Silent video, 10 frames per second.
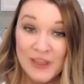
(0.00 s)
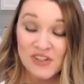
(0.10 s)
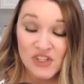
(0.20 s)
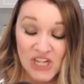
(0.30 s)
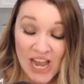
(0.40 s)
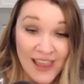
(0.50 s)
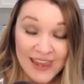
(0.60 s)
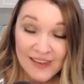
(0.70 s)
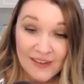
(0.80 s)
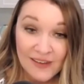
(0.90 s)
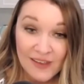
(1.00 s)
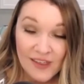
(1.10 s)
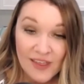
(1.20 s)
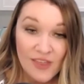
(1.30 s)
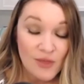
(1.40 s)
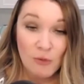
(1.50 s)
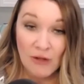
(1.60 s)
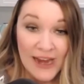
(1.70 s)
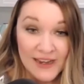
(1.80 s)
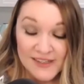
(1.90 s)
shine the
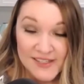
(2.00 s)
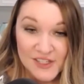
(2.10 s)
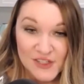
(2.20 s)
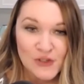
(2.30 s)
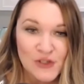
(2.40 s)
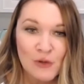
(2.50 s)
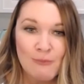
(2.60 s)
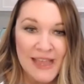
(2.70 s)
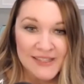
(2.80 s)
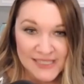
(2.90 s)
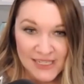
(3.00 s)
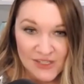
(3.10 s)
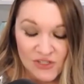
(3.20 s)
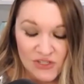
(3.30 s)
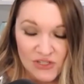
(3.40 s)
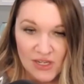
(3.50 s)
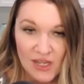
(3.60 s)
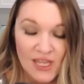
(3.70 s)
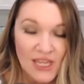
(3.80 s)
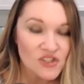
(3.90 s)
brightest. So your message
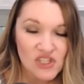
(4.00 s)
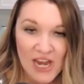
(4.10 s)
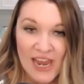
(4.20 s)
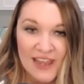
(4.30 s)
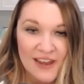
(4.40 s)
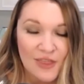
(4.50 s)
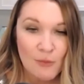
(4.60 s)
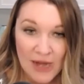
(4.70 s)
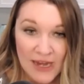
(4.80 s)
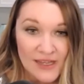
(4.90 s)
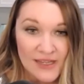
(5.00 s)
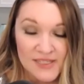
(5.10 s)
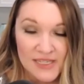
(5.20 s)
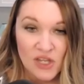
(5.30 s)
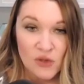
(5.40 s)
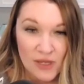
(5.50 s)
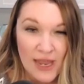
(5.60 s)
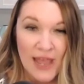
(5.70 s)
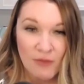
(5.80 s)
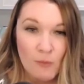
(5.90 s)
can shine the brightest and you can
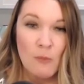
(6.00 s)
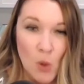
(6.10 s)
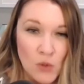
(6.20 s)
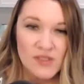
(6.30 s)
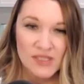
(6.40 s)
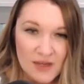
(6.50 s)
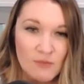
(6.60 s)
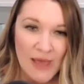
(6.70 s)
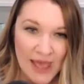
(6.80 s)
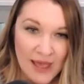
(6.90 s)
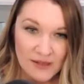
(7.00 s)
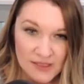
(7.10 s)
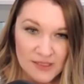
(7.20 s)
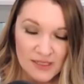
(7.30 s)
have the most impact.